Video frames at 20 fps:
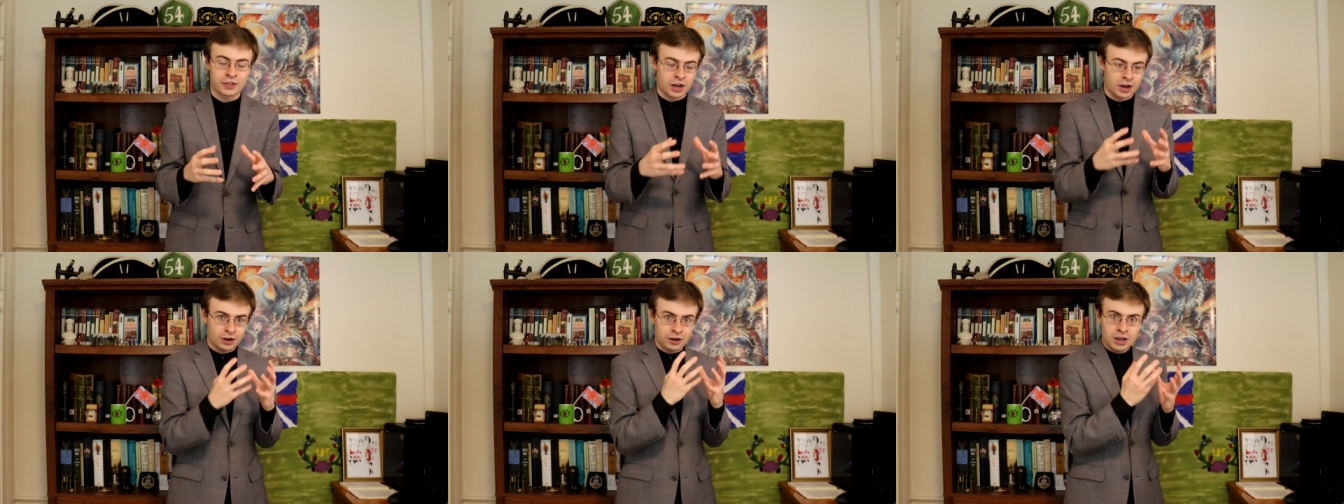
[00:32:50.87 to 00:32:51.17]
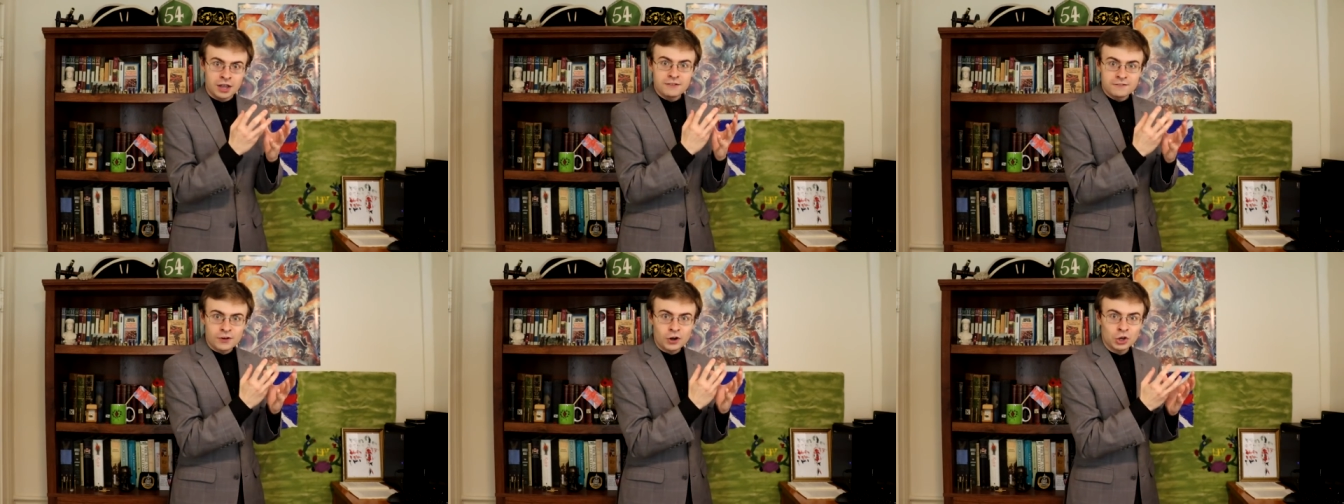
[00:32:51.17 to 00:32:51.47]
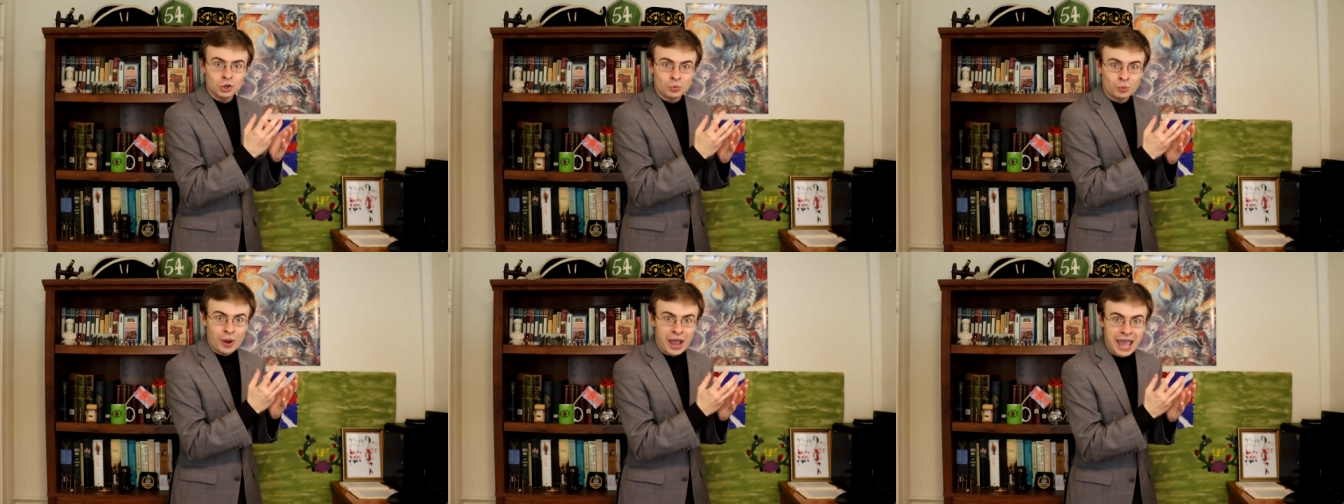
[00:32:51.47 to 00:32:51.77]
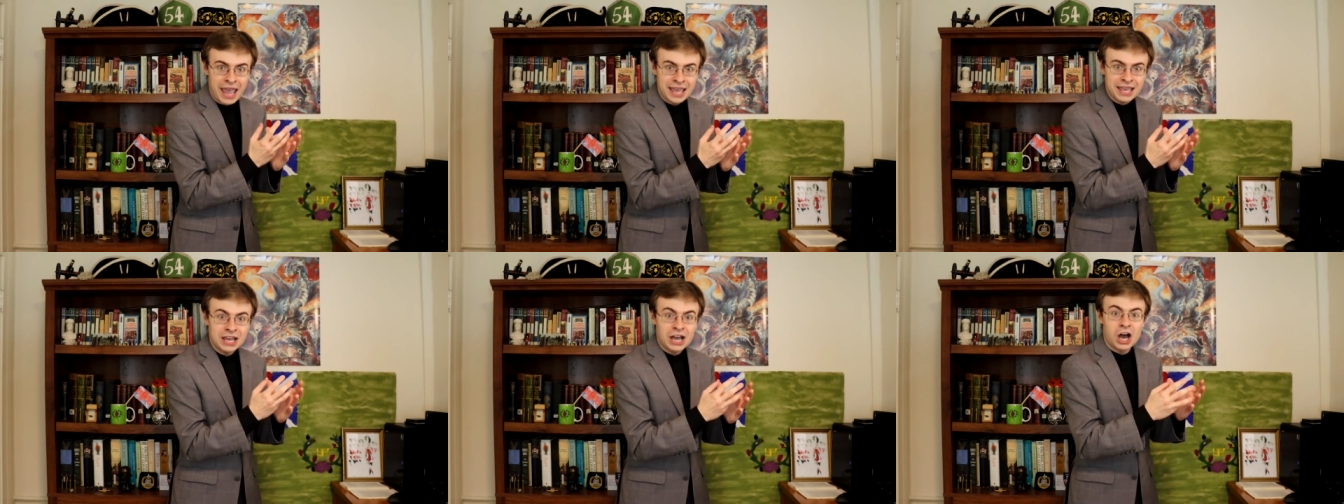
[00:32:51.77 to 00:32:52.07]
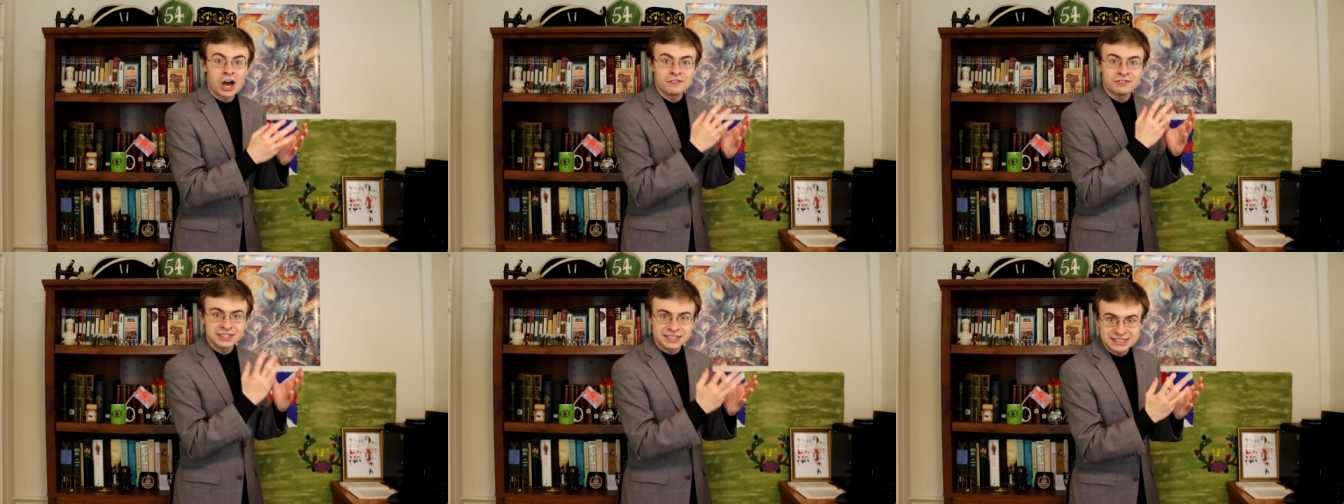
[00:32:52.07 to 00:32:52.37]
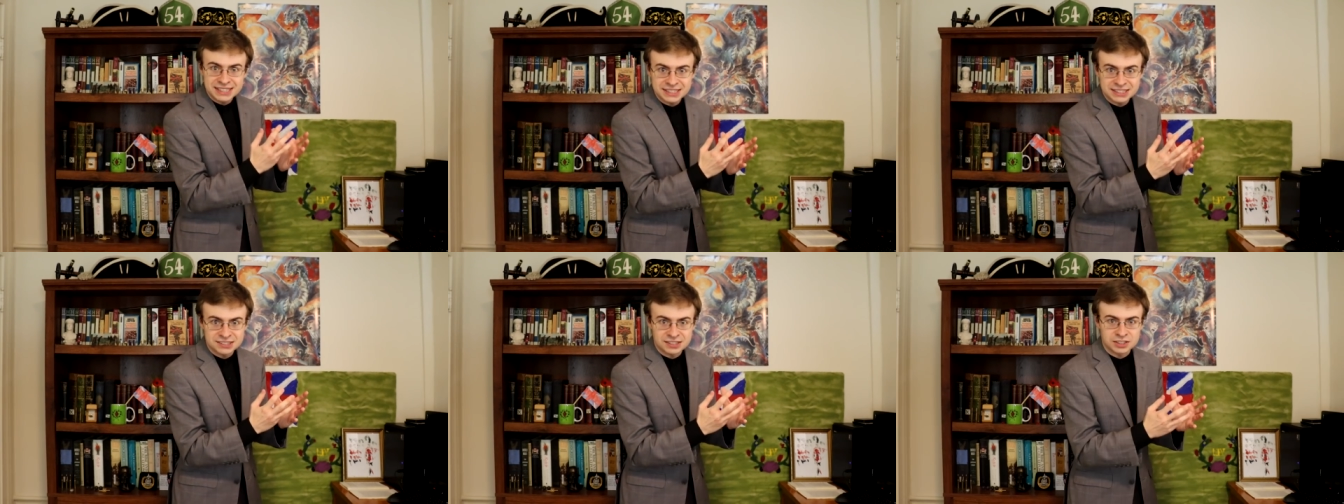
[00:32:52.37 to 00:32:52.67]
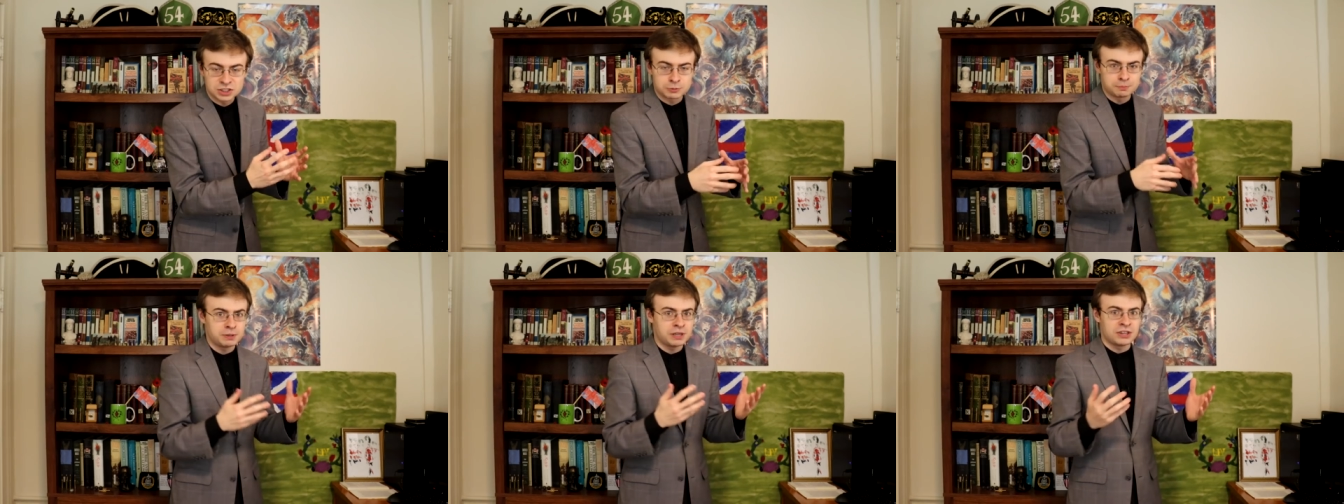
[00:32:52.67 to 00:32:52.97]
their very way of
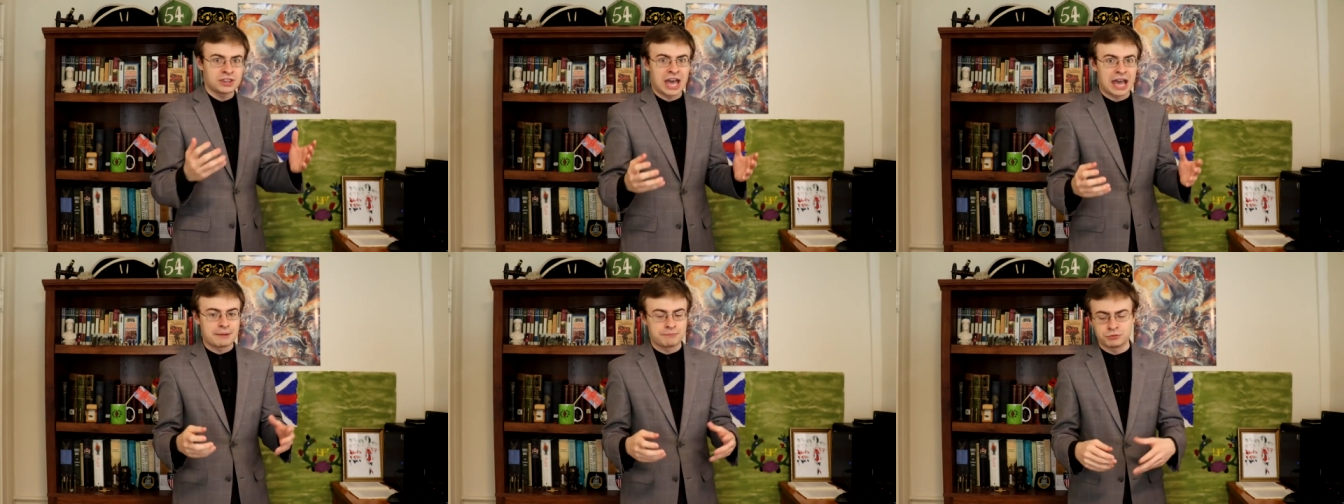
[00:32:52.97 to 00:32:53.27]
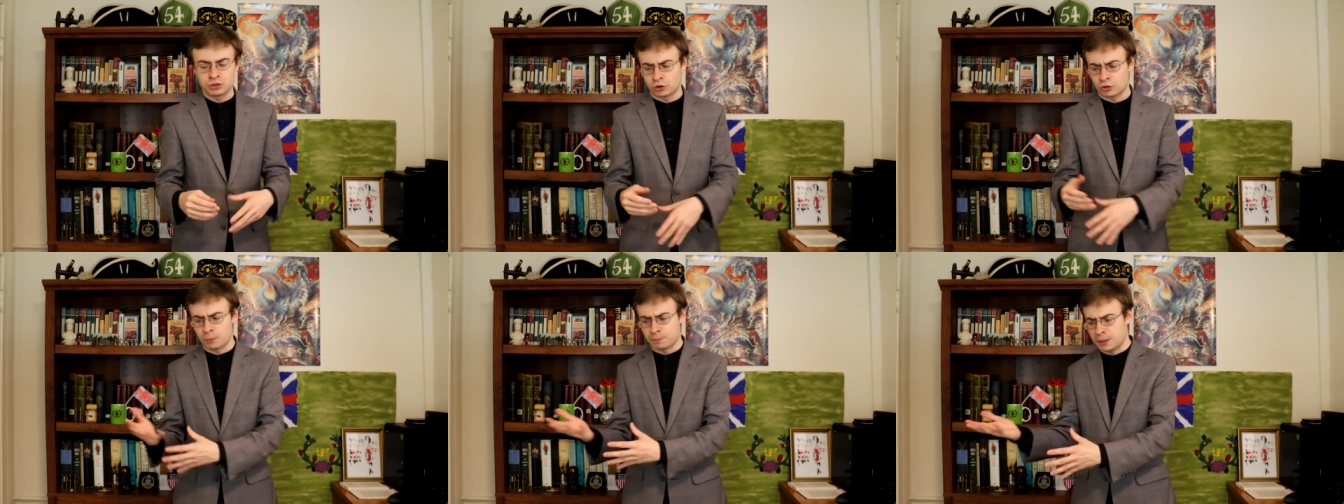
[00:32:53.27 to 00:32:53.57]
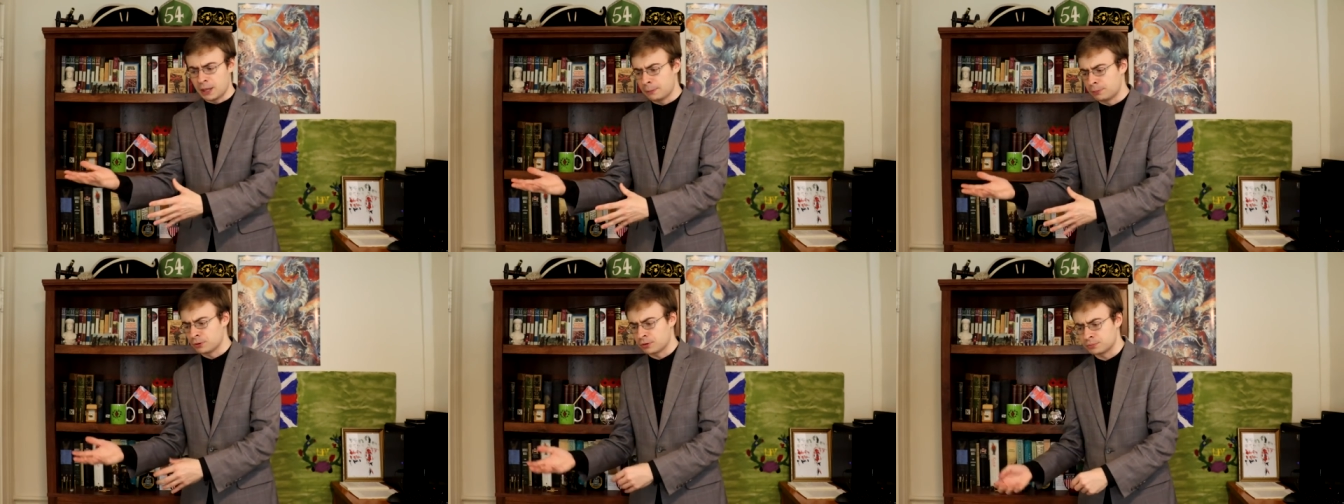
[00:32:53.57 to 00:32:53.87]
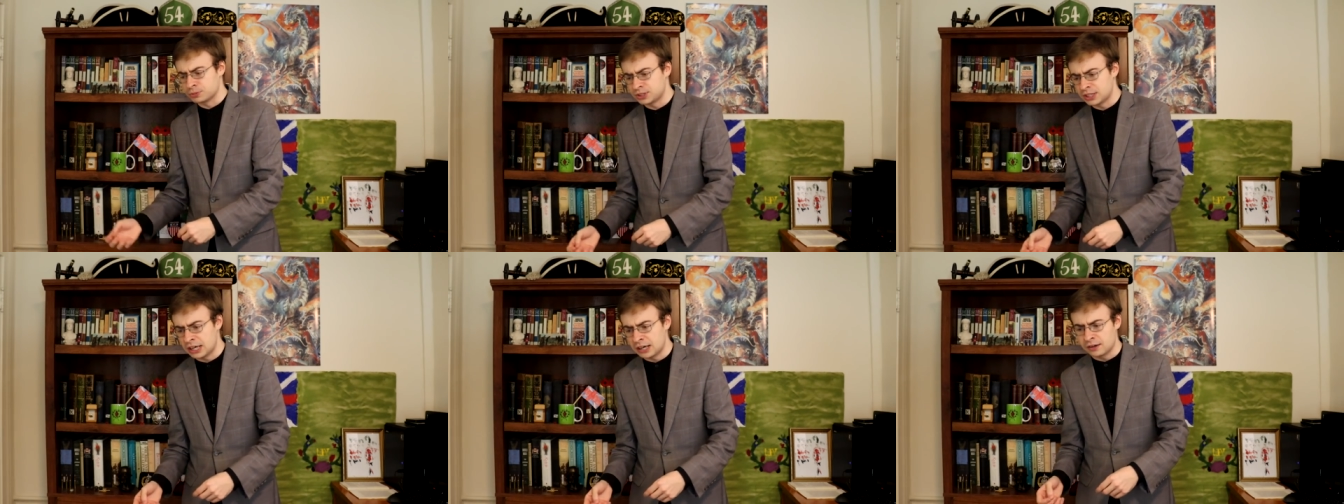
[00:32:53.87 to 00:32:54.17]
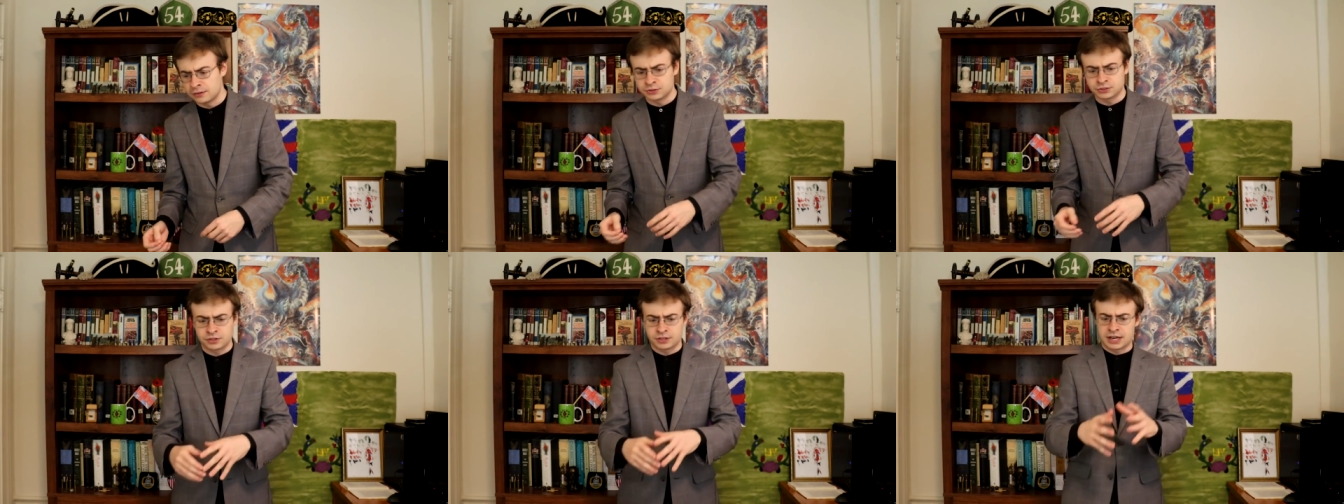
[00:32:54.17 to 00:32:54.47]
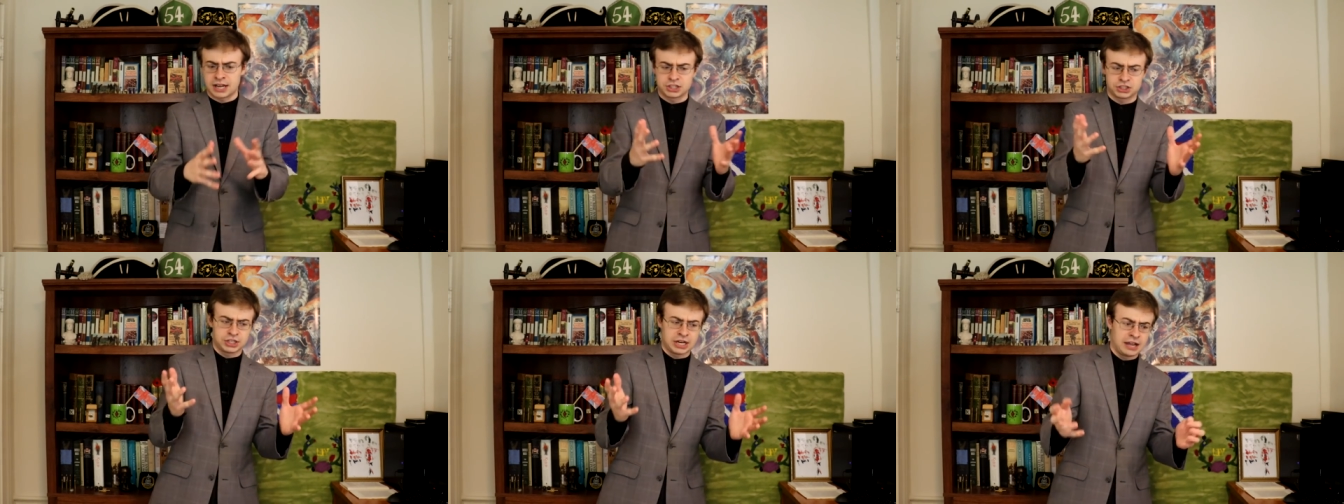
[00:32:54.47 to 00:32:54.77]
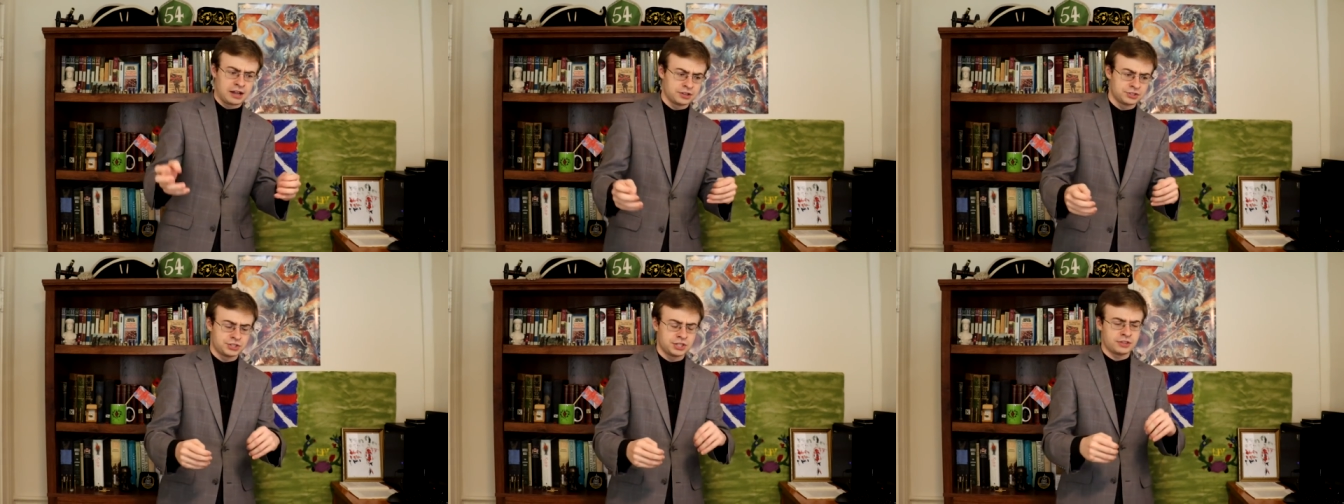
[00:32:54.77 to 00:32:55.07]
existence, be that you know the people themselves, the
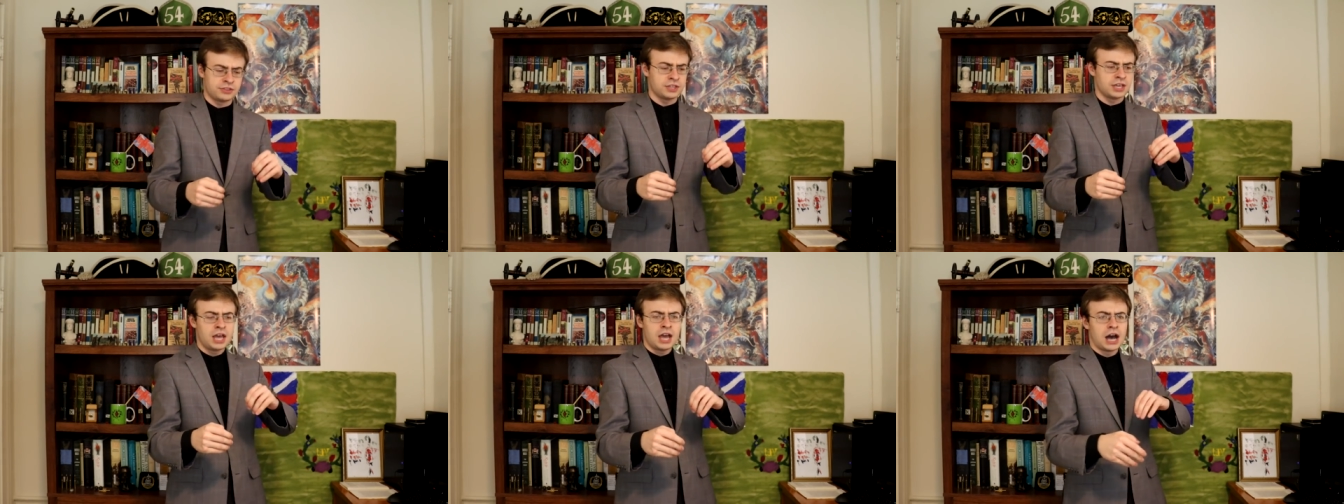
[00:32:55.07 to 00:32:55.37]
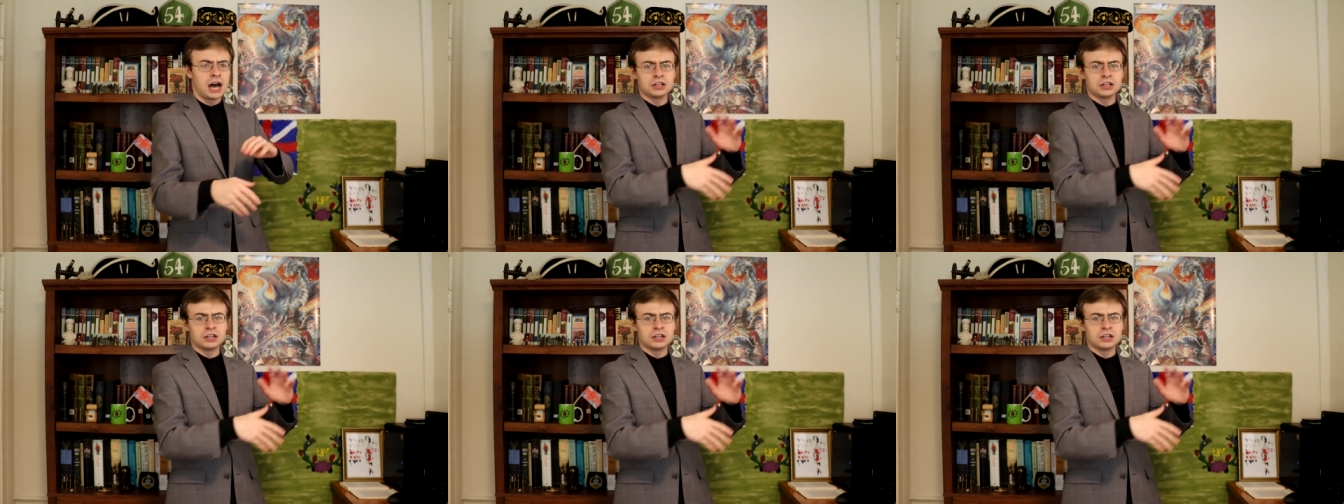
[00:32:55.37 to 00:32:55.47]
nationality, the